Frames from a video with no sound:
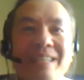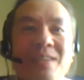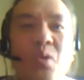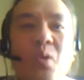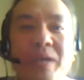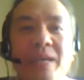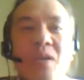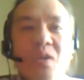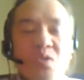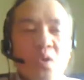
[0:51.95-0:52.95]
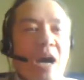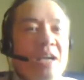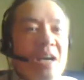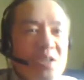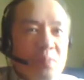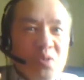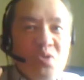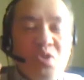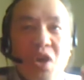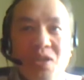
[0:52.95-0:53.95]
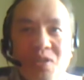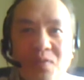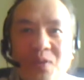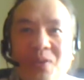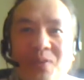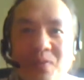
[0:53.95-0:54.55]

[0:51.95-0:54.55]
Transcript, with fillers: So, okay, so I, I suppose just for